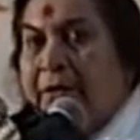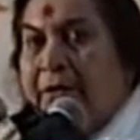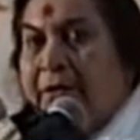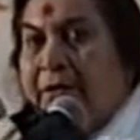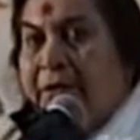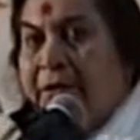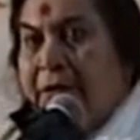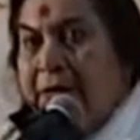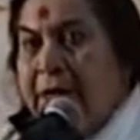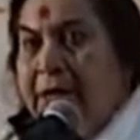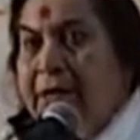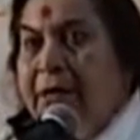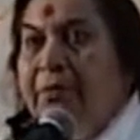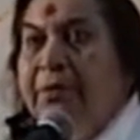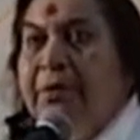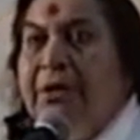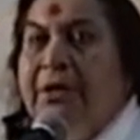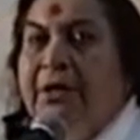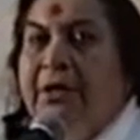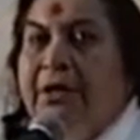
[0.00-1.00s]

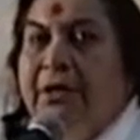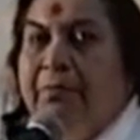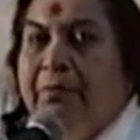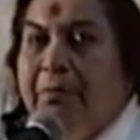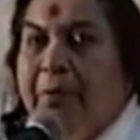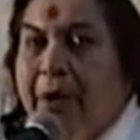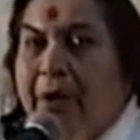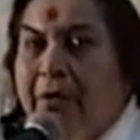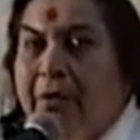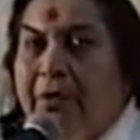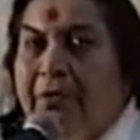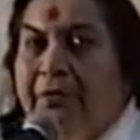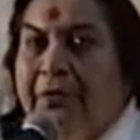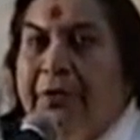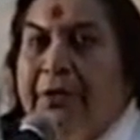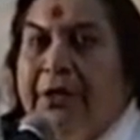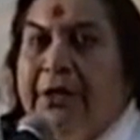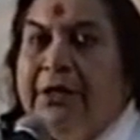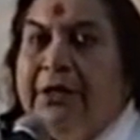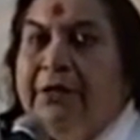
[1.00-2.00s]
creativity, the power of
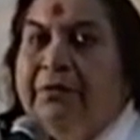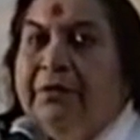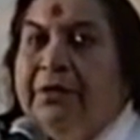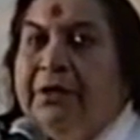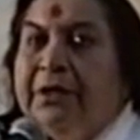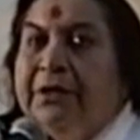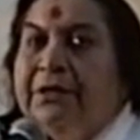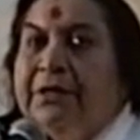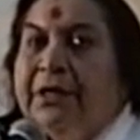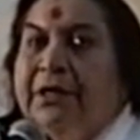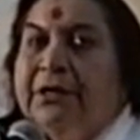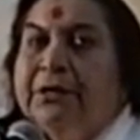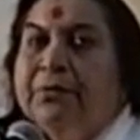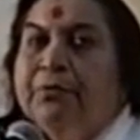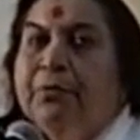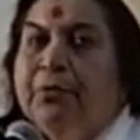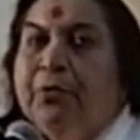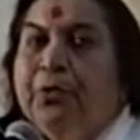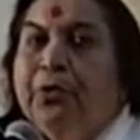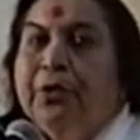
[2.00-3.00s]
creativity starts
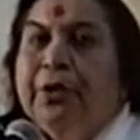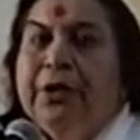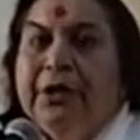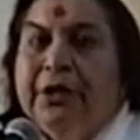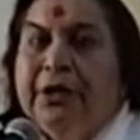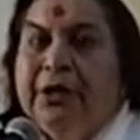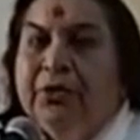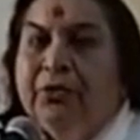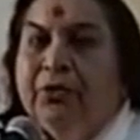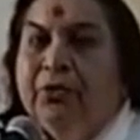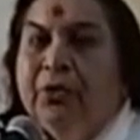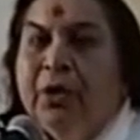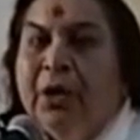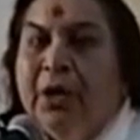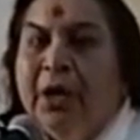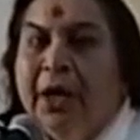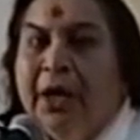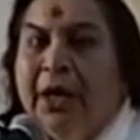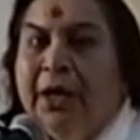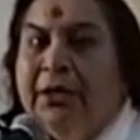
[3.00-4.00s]
pouring in you,
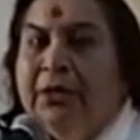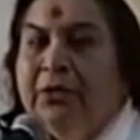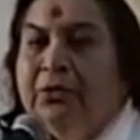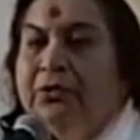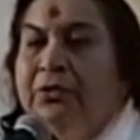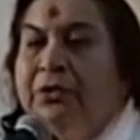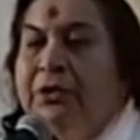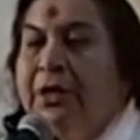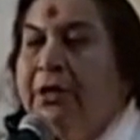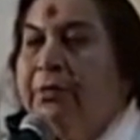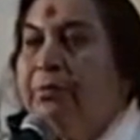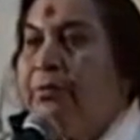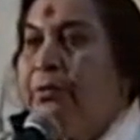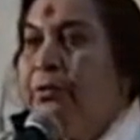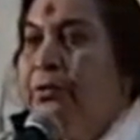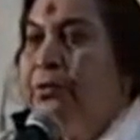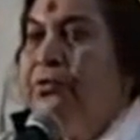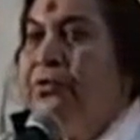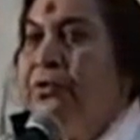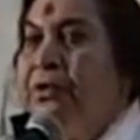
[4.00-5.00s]
and you start
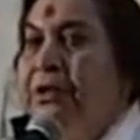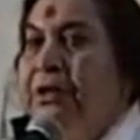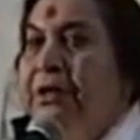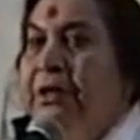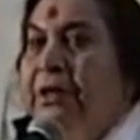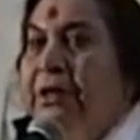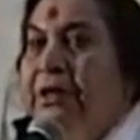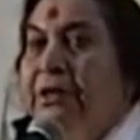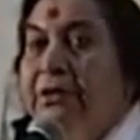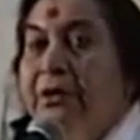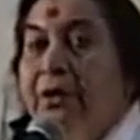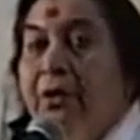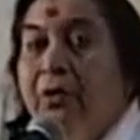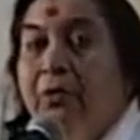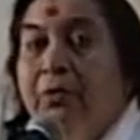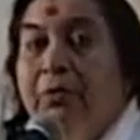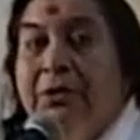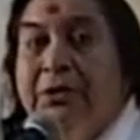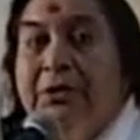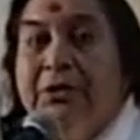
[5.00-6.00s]
producing things
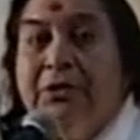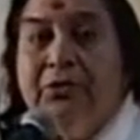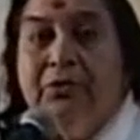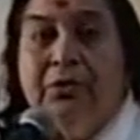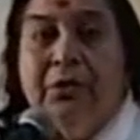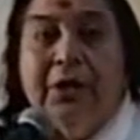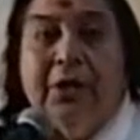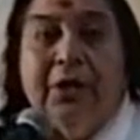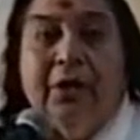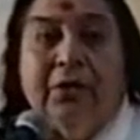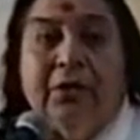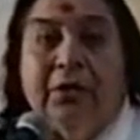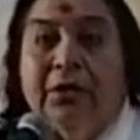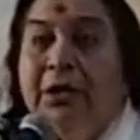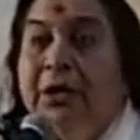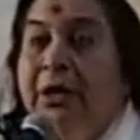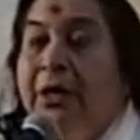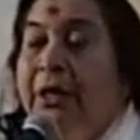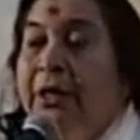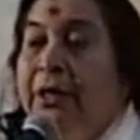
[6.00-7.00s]
on which you cannot
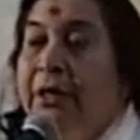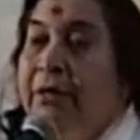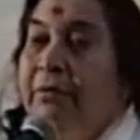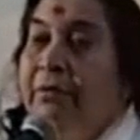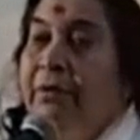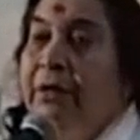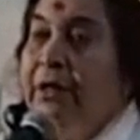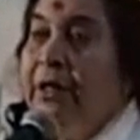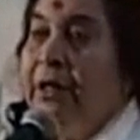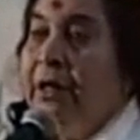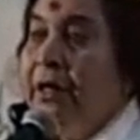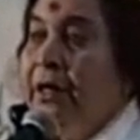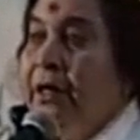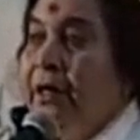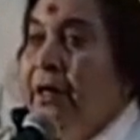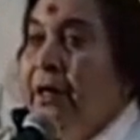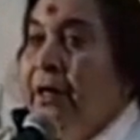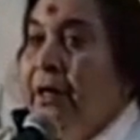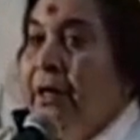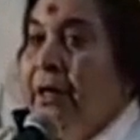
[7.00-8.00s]
even
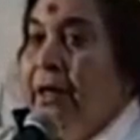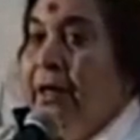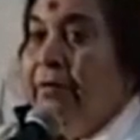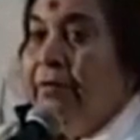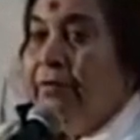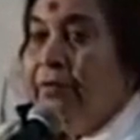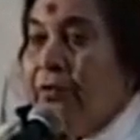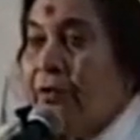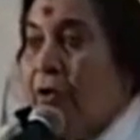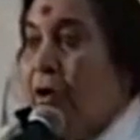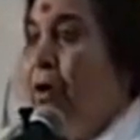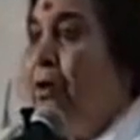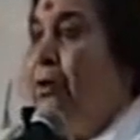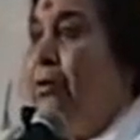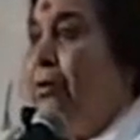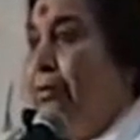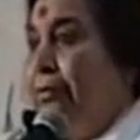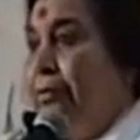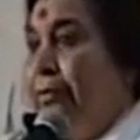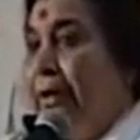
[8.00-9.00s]
have thought
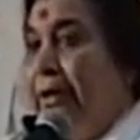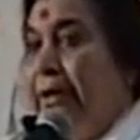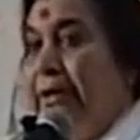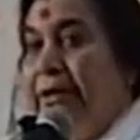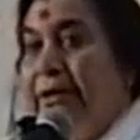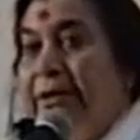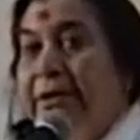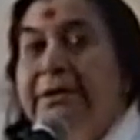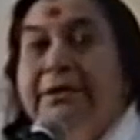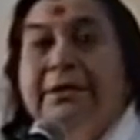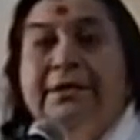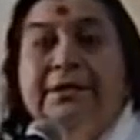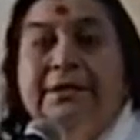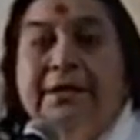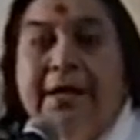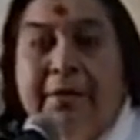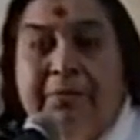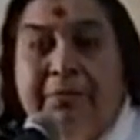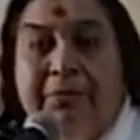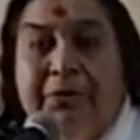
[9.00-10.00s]
of, and these things
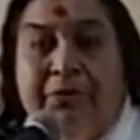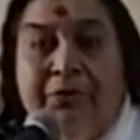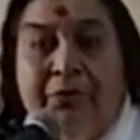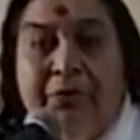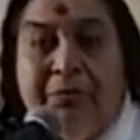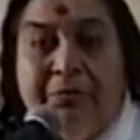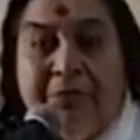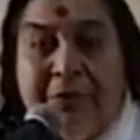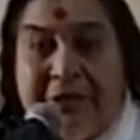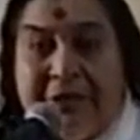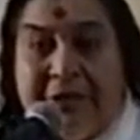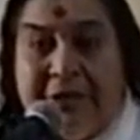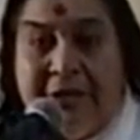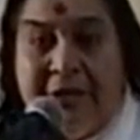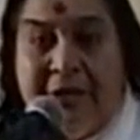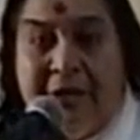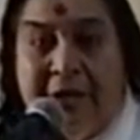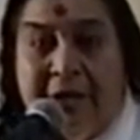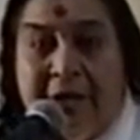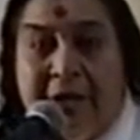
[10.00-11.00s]
happen to a
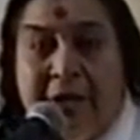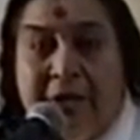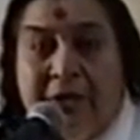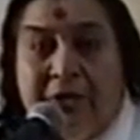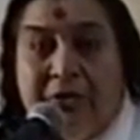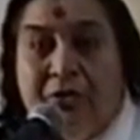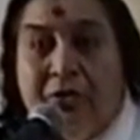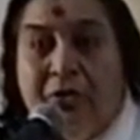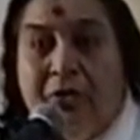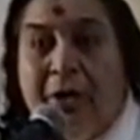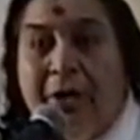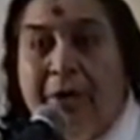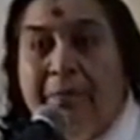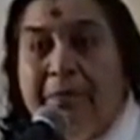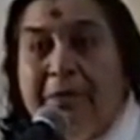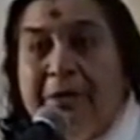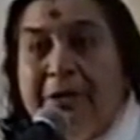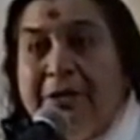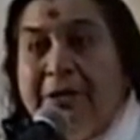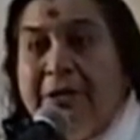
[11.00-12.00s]
person. So a
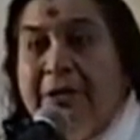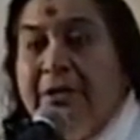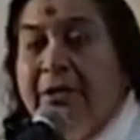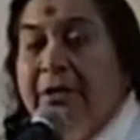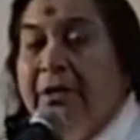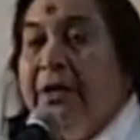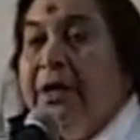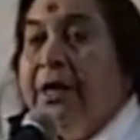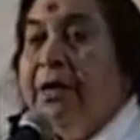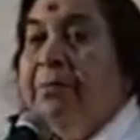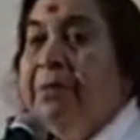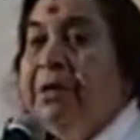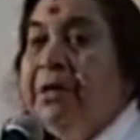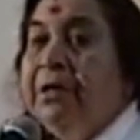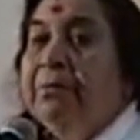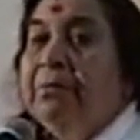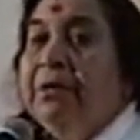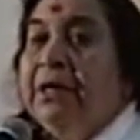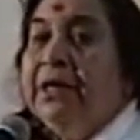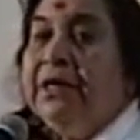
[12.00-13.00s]
person can
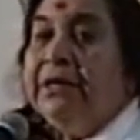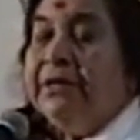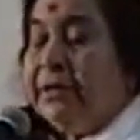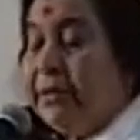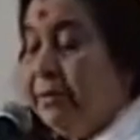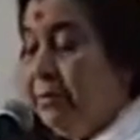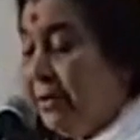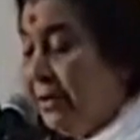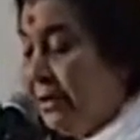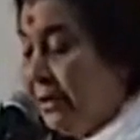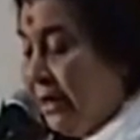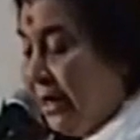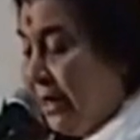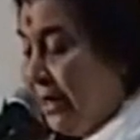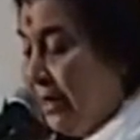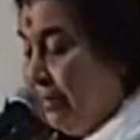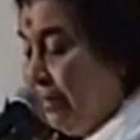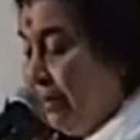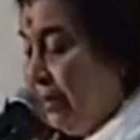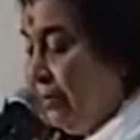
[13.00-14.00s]
become extremely
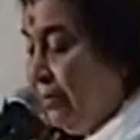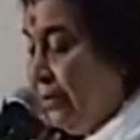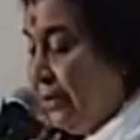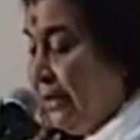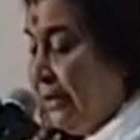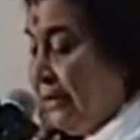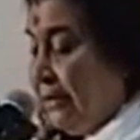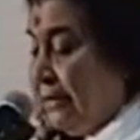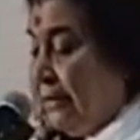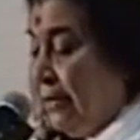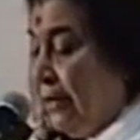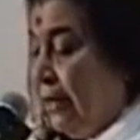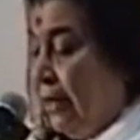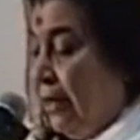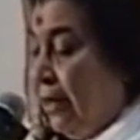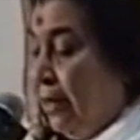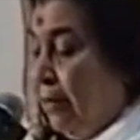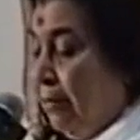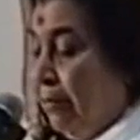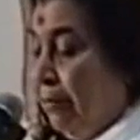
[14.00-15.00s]
dynamic with this.
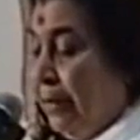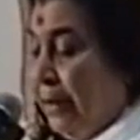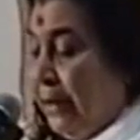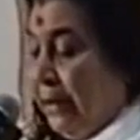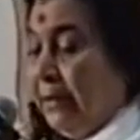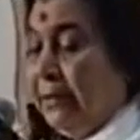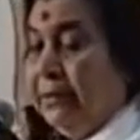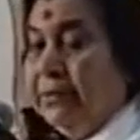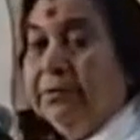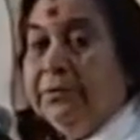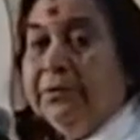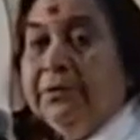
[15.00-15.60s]
But